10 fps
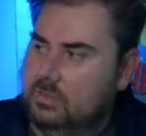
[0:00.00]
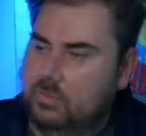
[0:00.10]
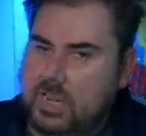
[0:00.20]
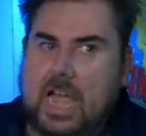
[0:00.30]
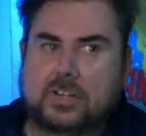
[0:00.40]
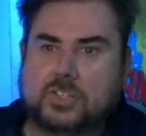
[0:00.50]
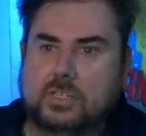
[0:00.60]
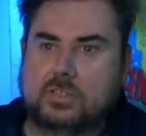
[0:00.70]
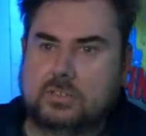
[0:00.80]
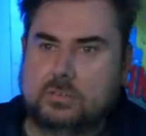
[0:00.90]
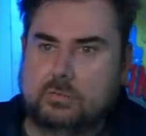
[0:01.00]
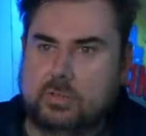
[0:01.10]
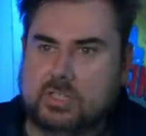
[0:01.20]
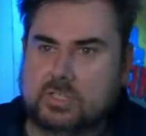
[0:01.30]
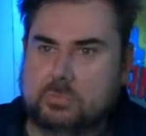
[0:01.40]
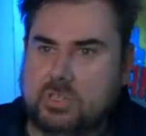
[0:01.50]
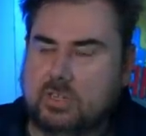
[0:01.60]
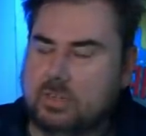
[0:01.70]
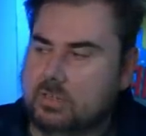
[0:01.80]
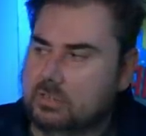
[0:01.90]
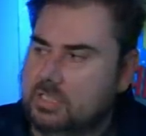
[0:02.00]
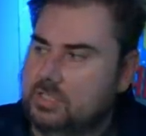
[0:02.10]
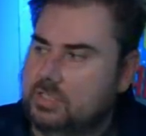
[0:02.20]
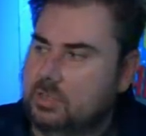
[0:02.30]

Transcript: reaction to this being unleashed